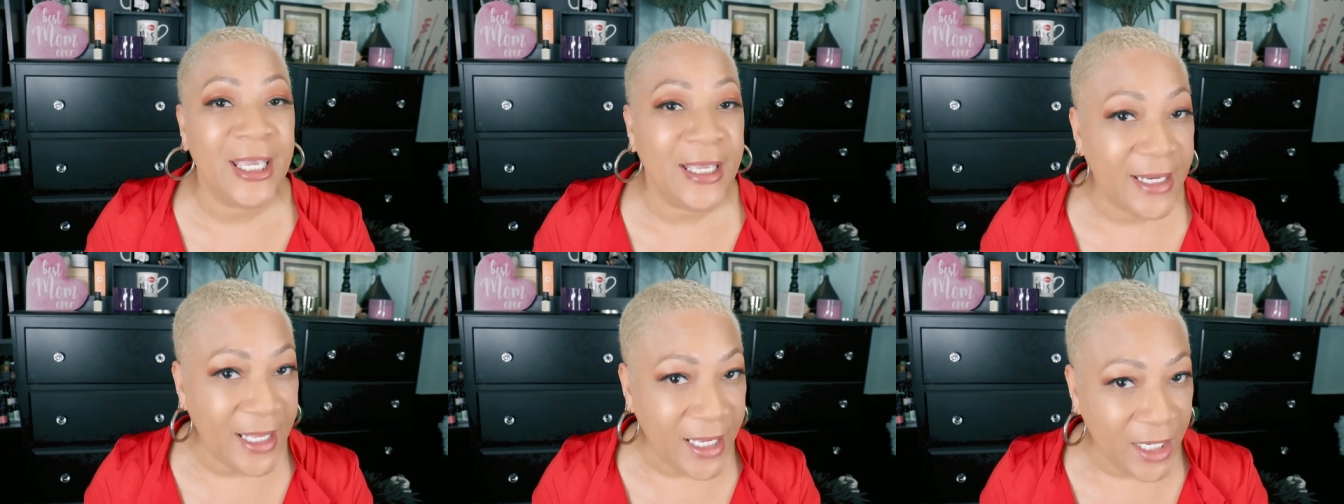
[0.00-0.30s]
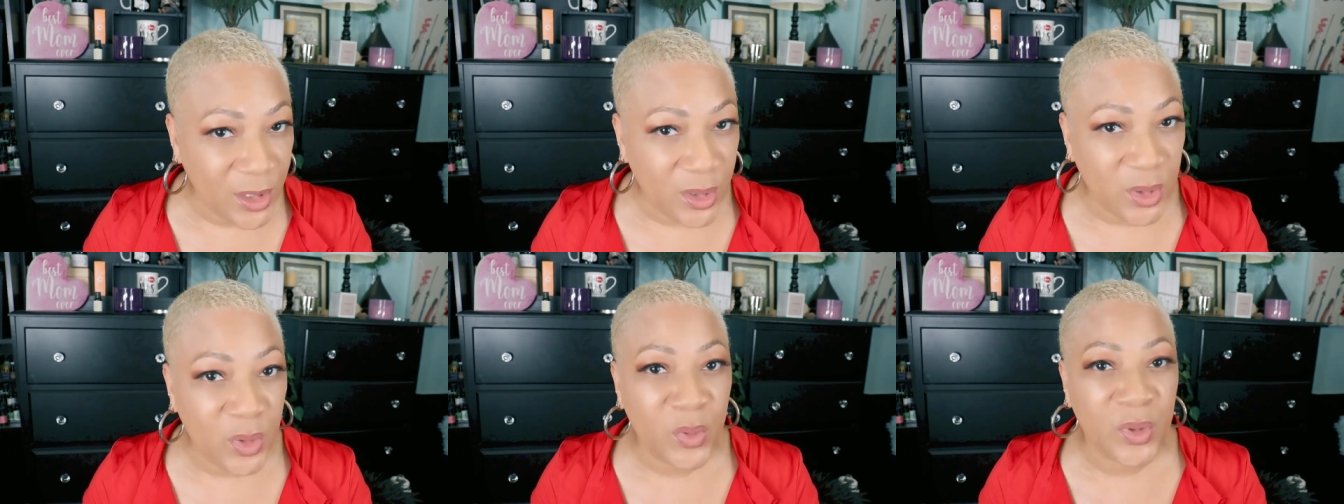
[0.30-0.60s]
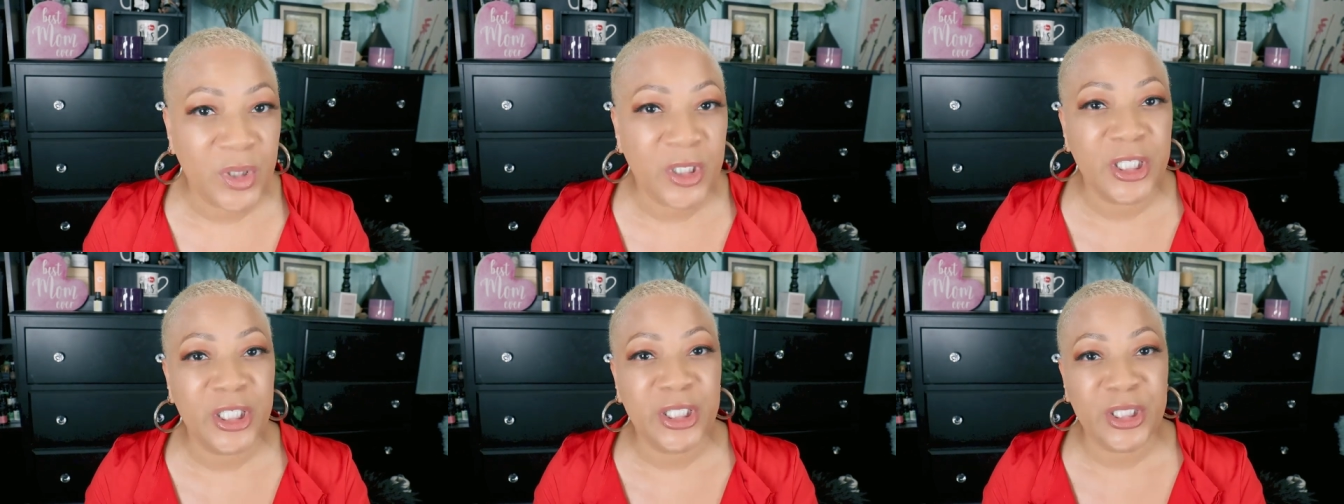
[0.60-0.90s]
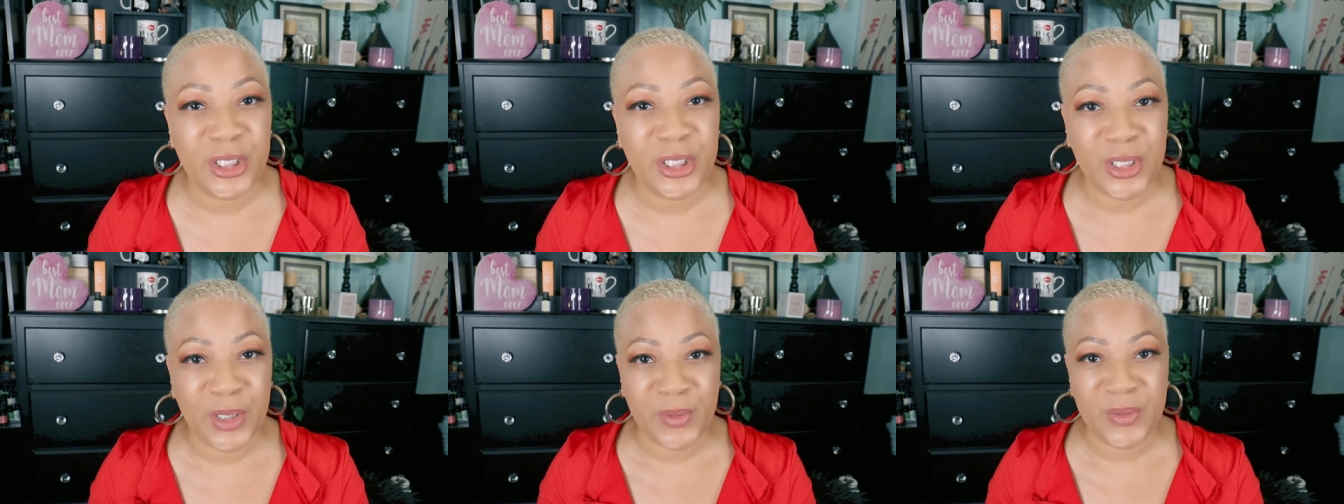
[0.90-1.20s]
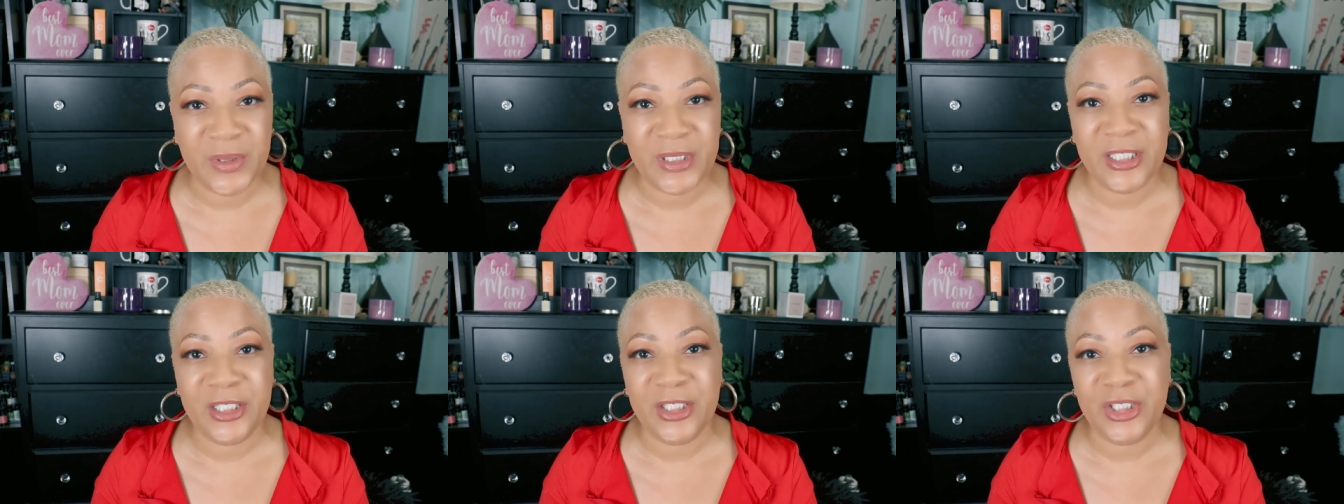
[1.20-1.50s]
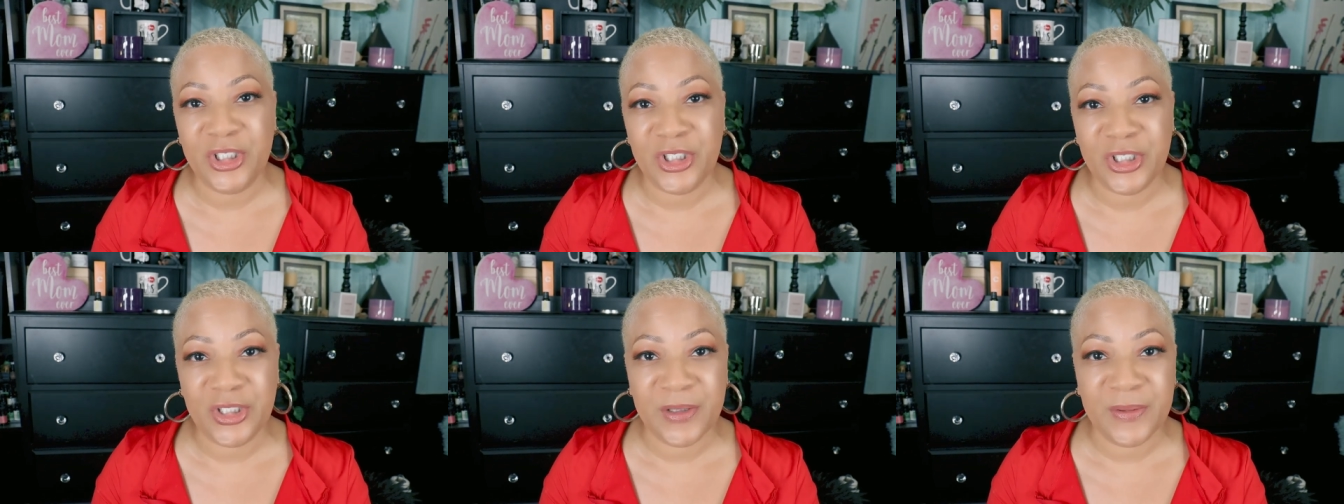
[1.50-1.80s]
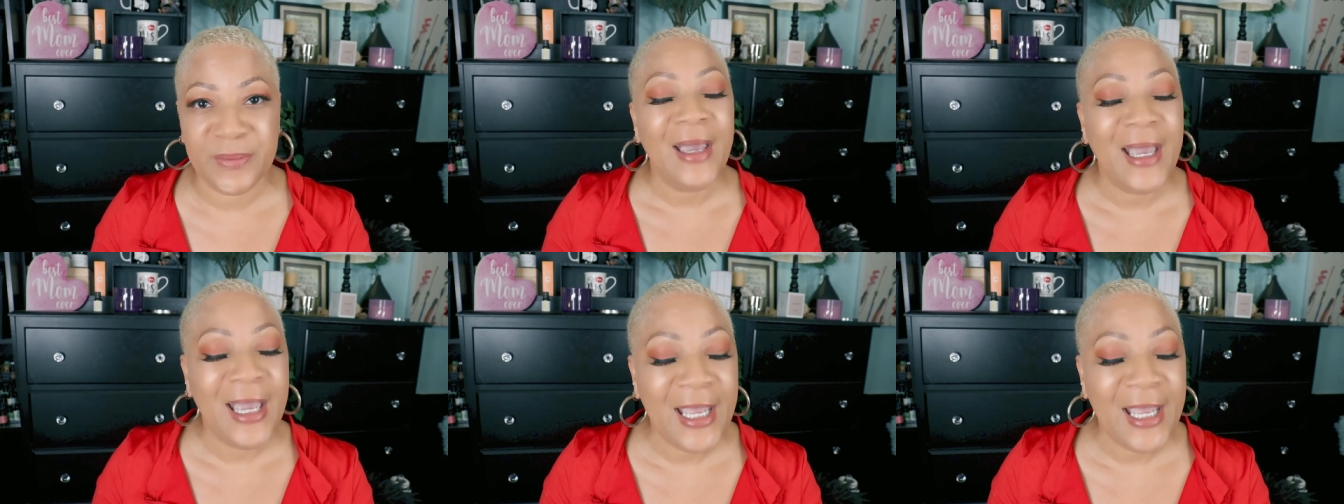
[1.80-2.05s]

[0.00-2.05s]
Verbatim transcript: at a lower dosage